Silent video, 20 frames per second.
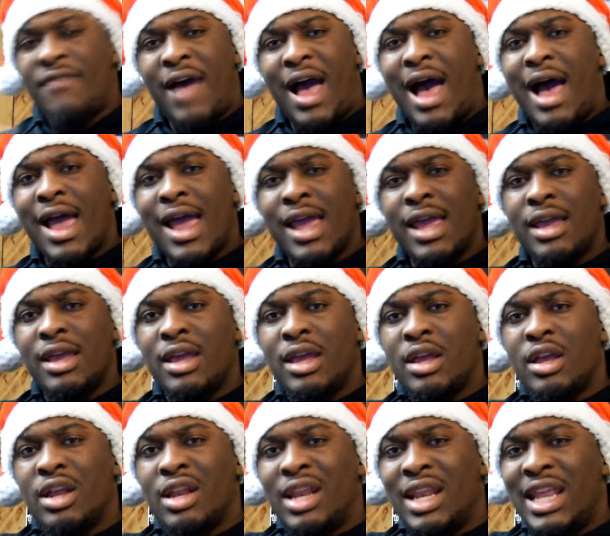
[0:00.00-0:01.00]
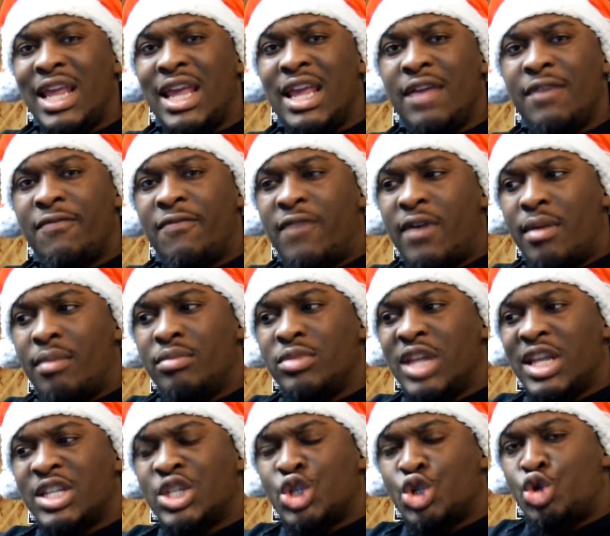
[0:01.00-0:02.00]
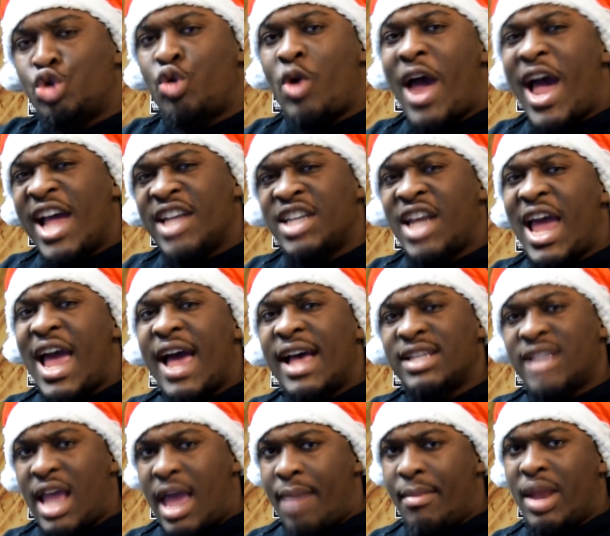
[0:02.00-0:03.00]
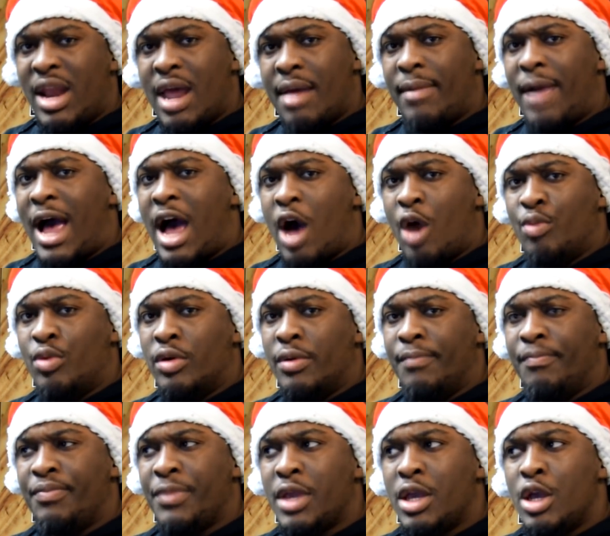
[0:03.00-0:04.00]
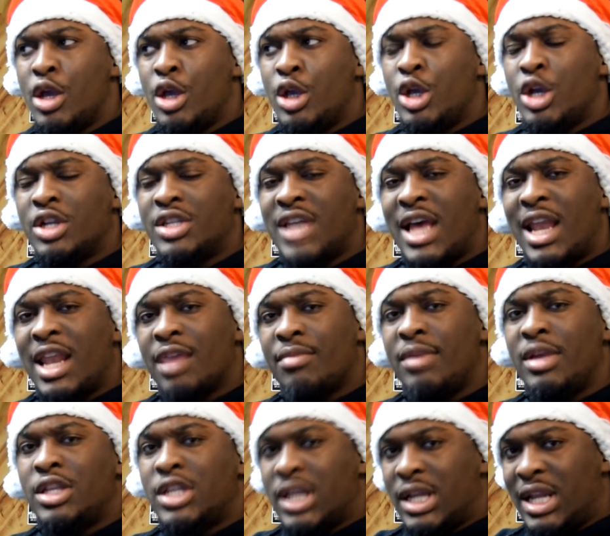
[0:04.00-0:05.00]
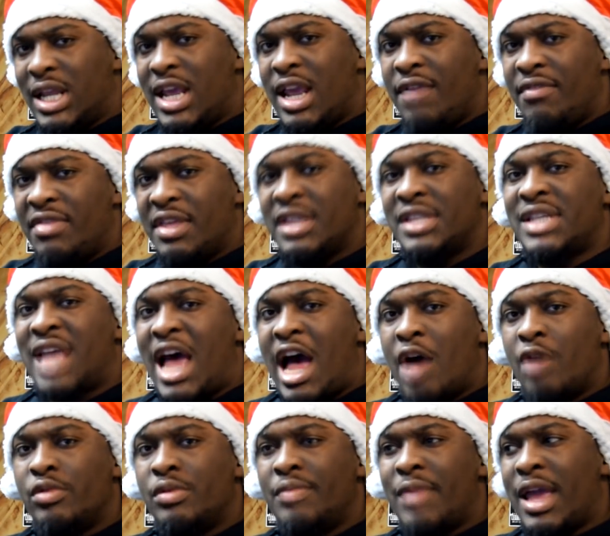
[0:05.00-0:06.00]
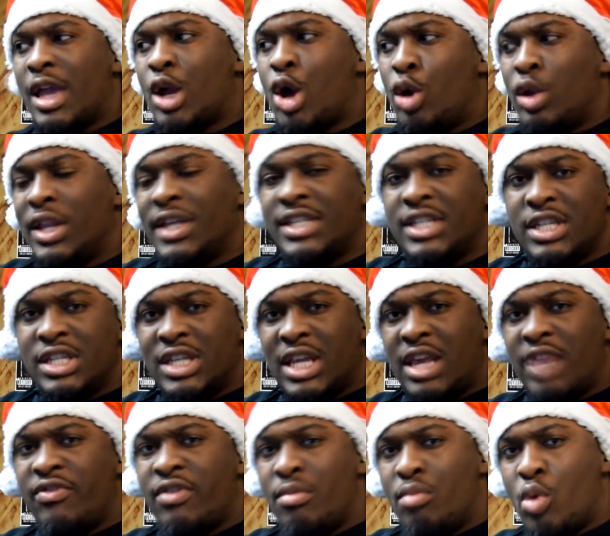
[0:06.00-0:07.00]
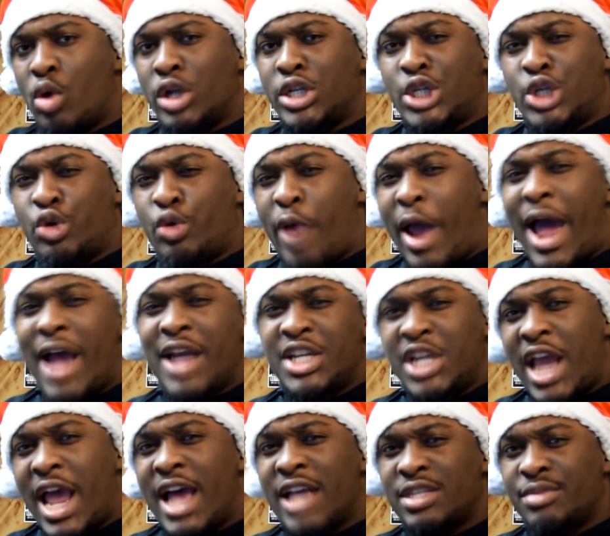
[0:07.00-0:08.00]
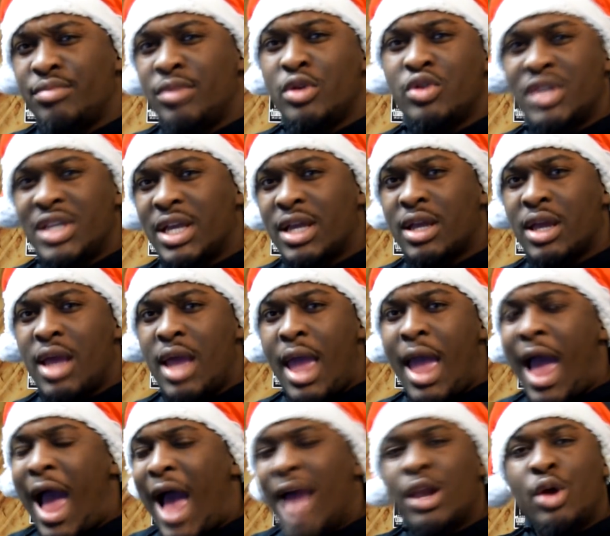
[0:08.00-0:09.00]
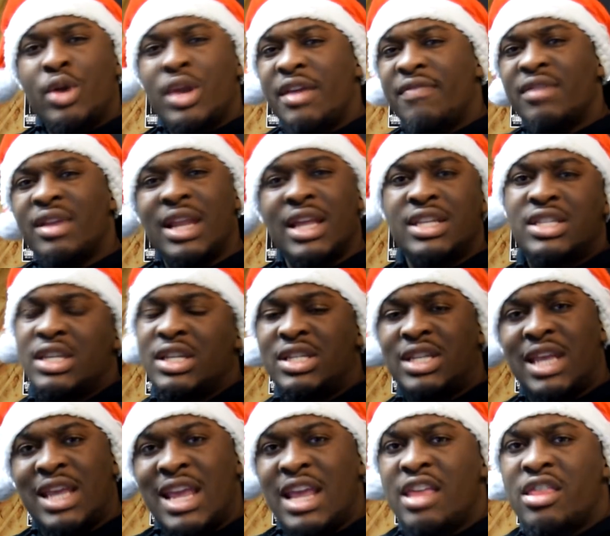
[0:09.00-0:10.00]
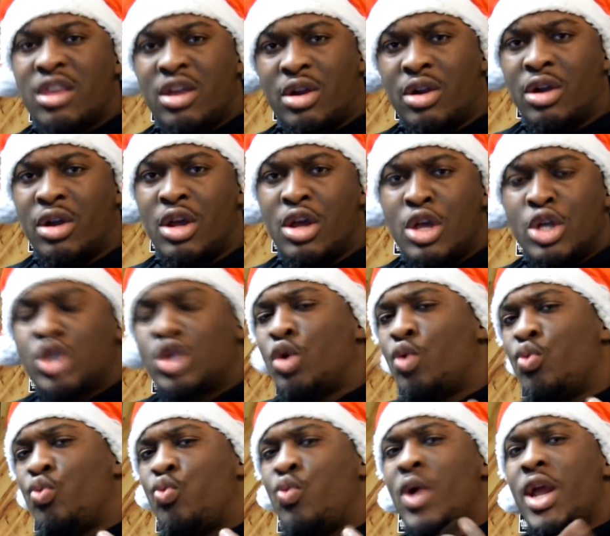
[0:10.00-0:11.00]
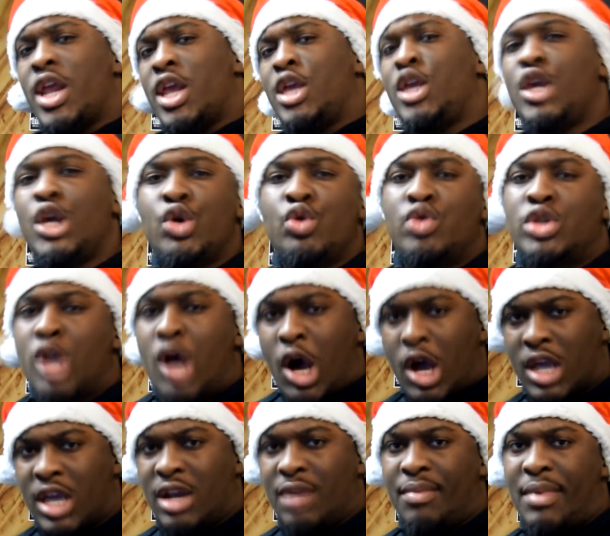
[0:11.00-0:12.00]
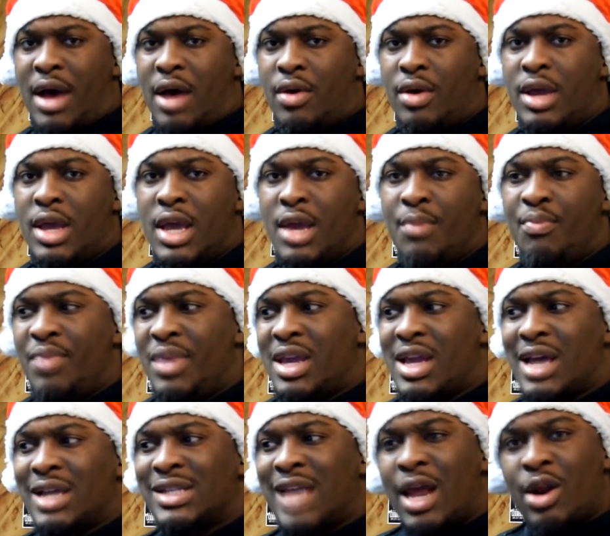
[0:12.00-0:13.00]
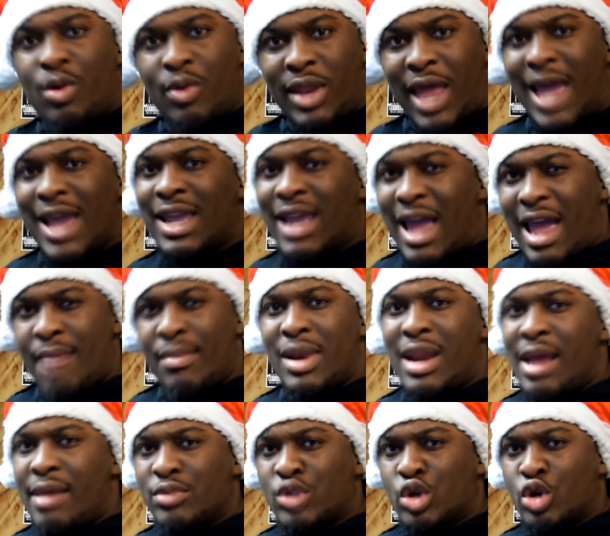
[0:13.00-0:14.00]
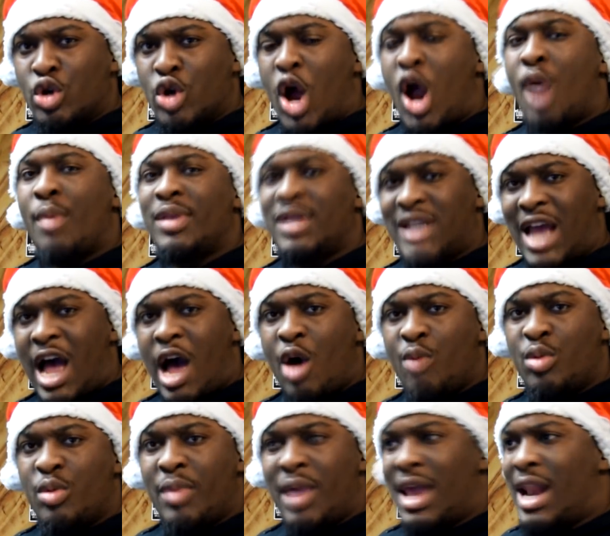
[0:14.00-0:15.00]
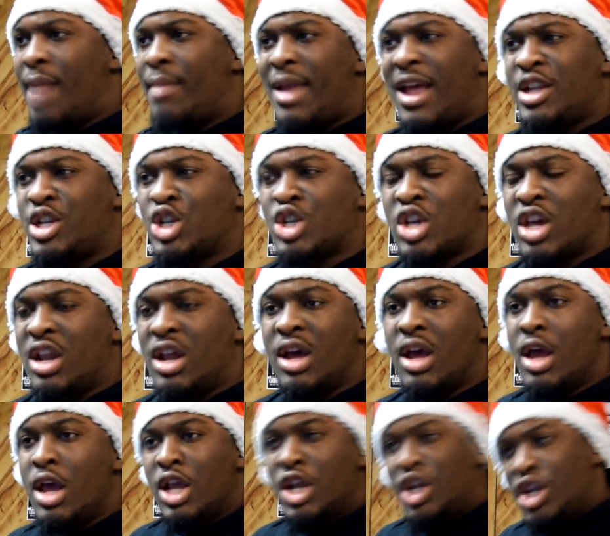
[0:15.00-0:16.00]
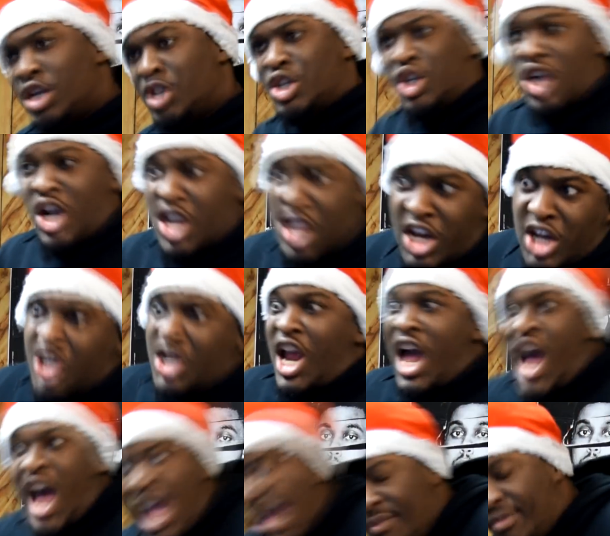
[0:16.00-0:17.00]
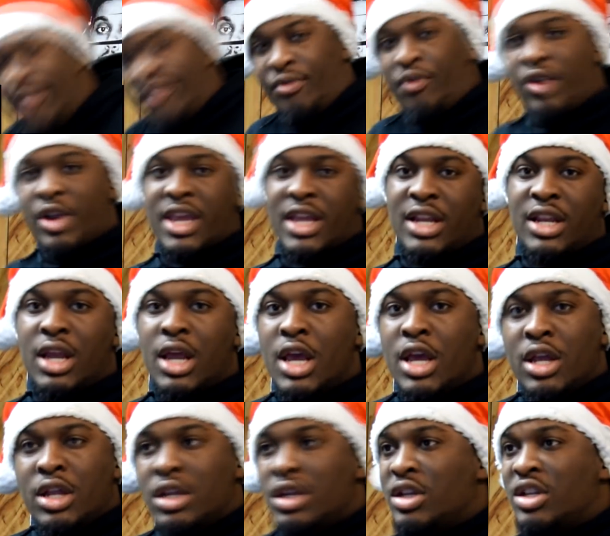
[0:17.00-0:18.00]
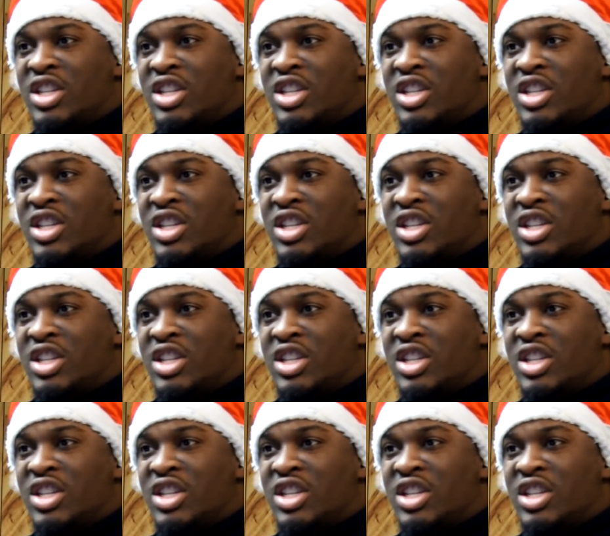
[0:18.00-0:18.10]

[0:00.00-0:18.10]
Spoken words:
if I leave from this trash-ass Eminem album, you're telling me to leave this album and go listen to even more trash-ass music? I don't even listen to either. So what are you talking about? Because I don't like Eminem's garbage album and I'm not just gonna chuck and jive and freaking